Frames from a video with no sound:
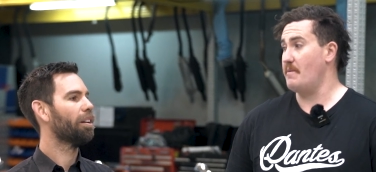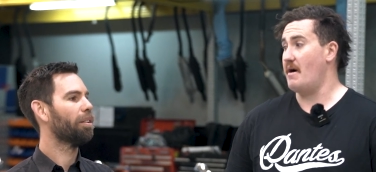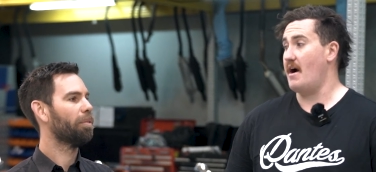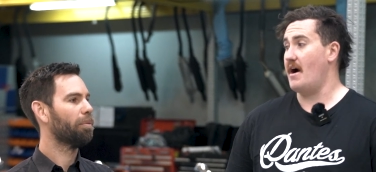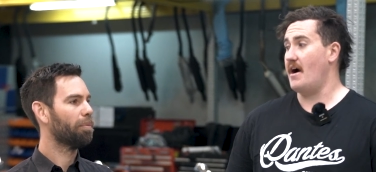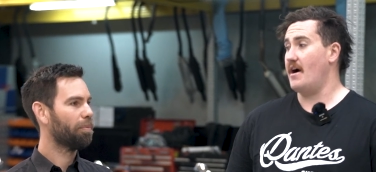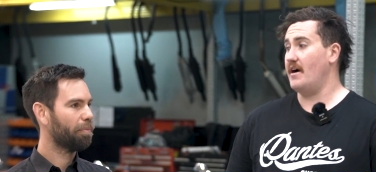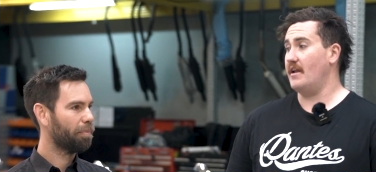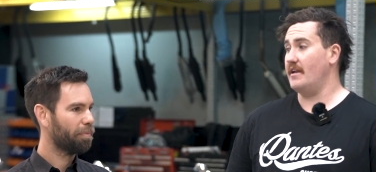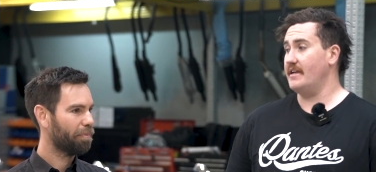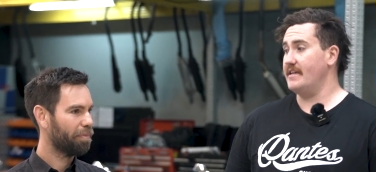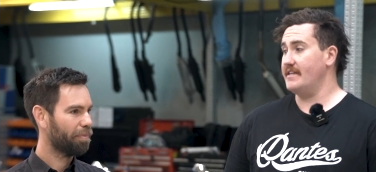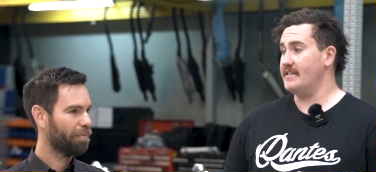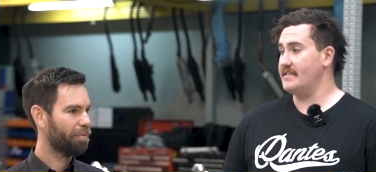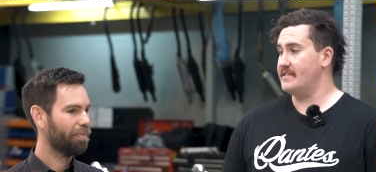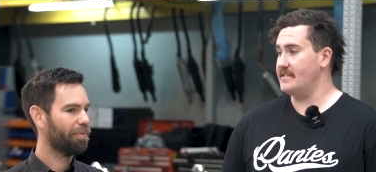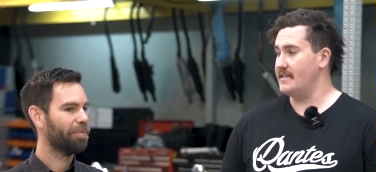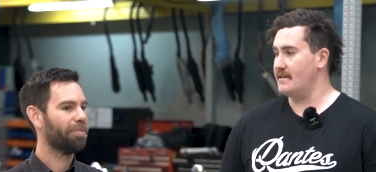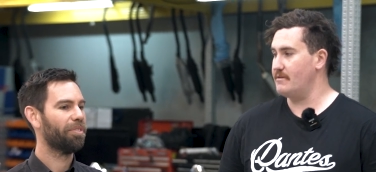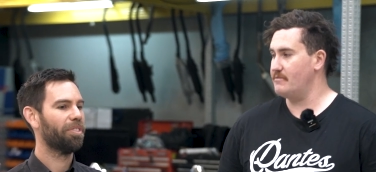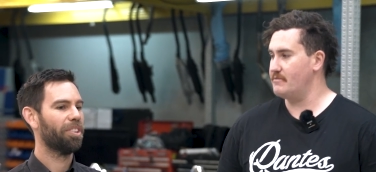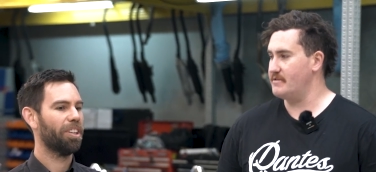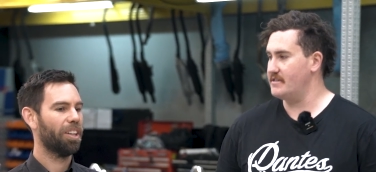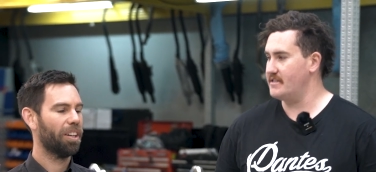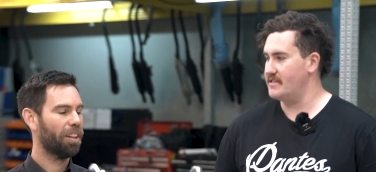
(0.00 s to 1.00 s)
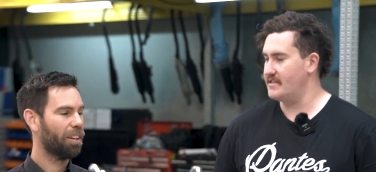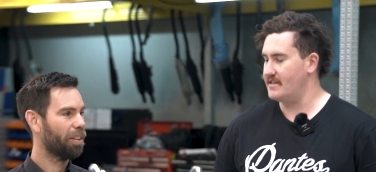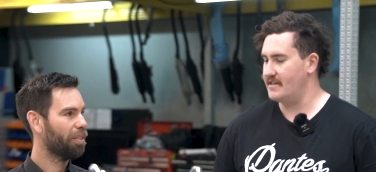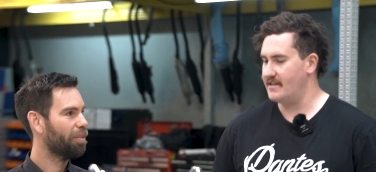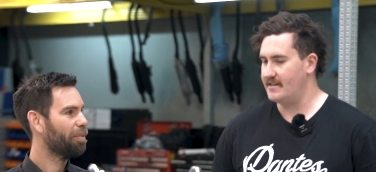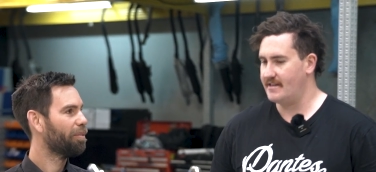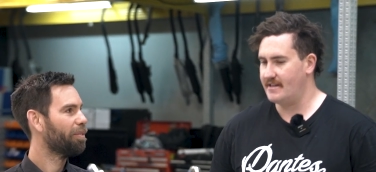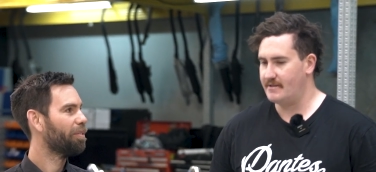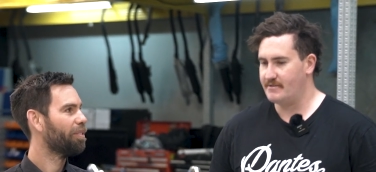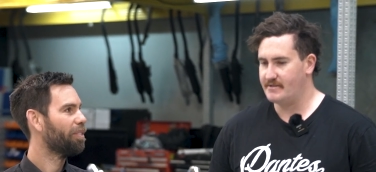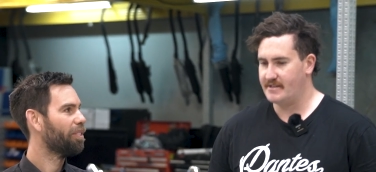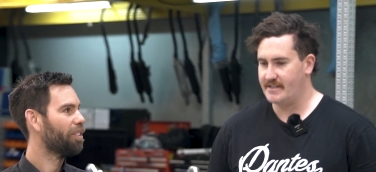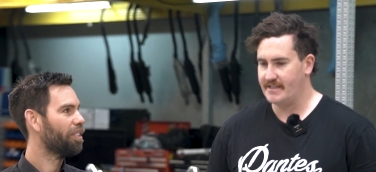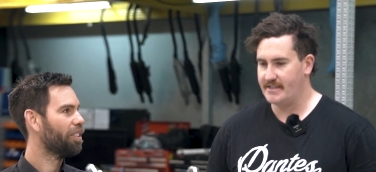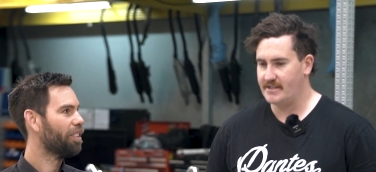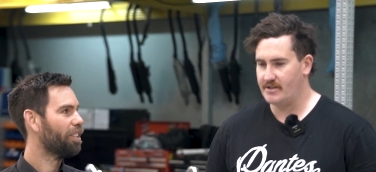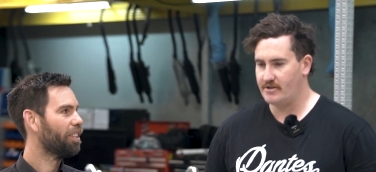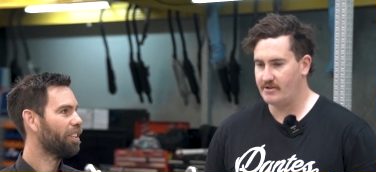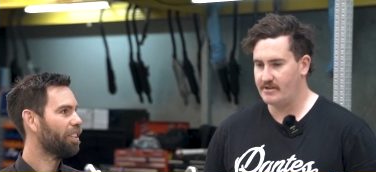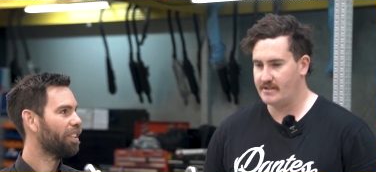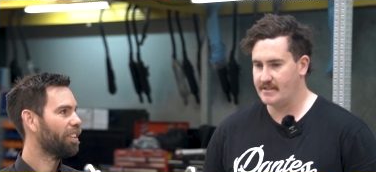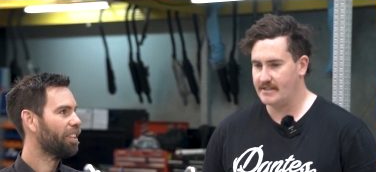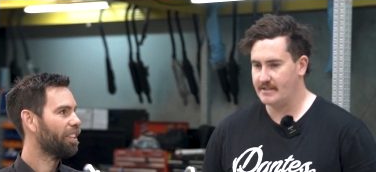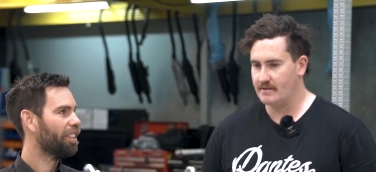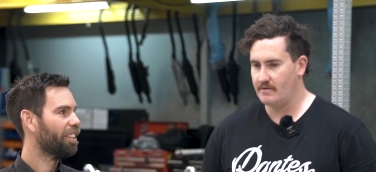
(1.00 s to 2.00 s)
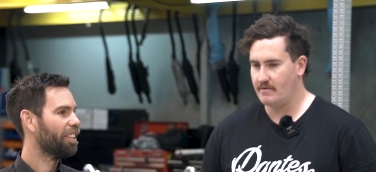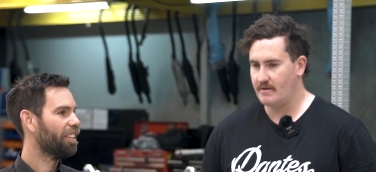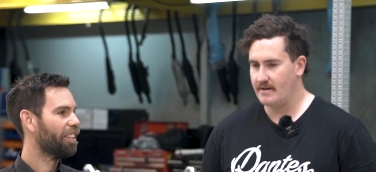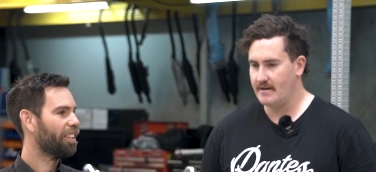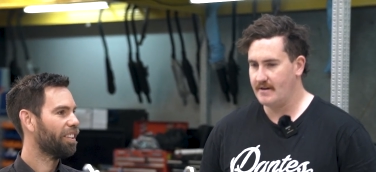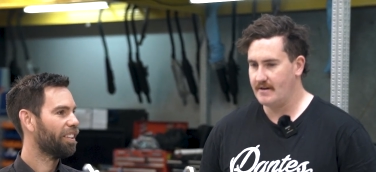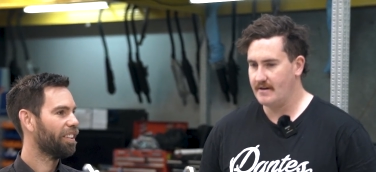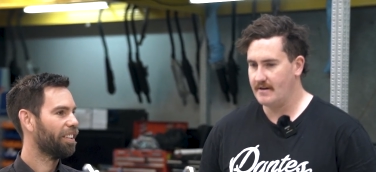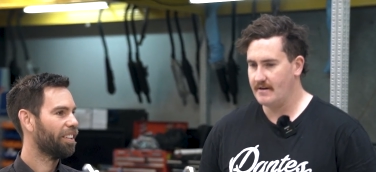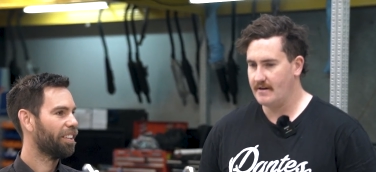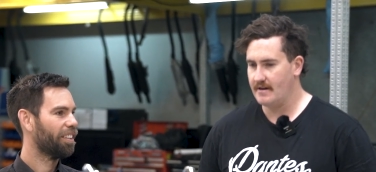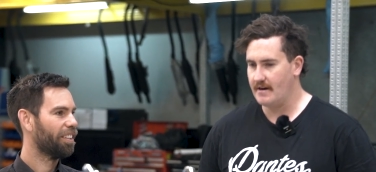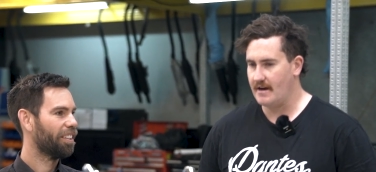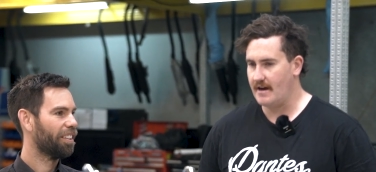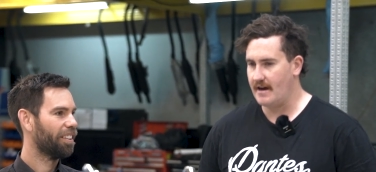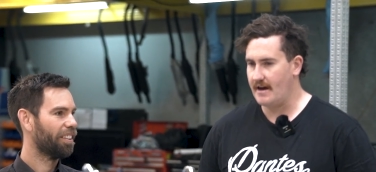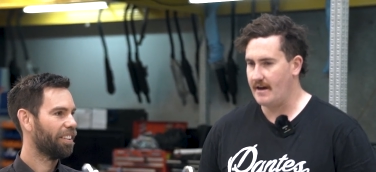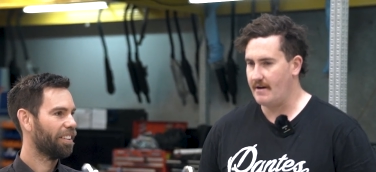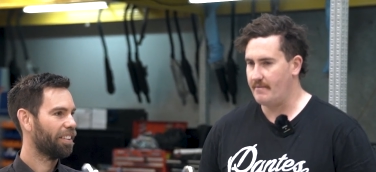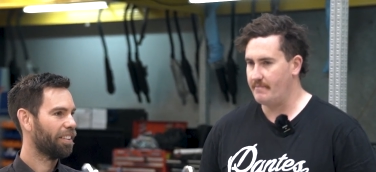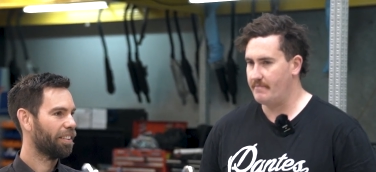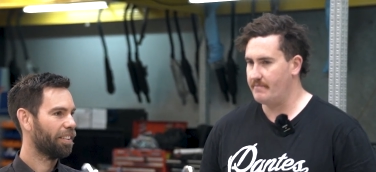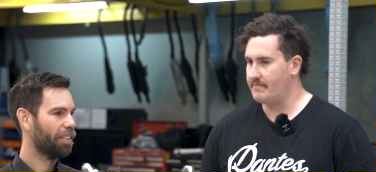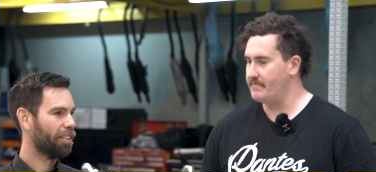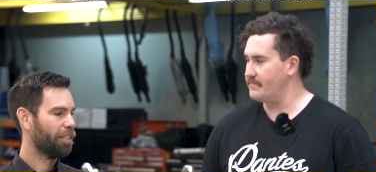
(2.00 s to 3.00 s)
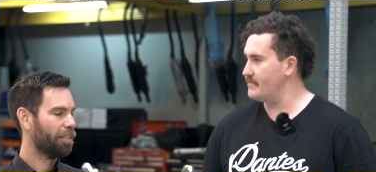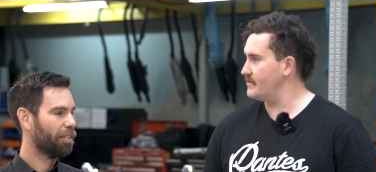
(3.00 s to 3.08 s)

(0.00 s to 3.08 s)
Speaker 1: Harleys. That was yep. uh, that was the interesting one. Um,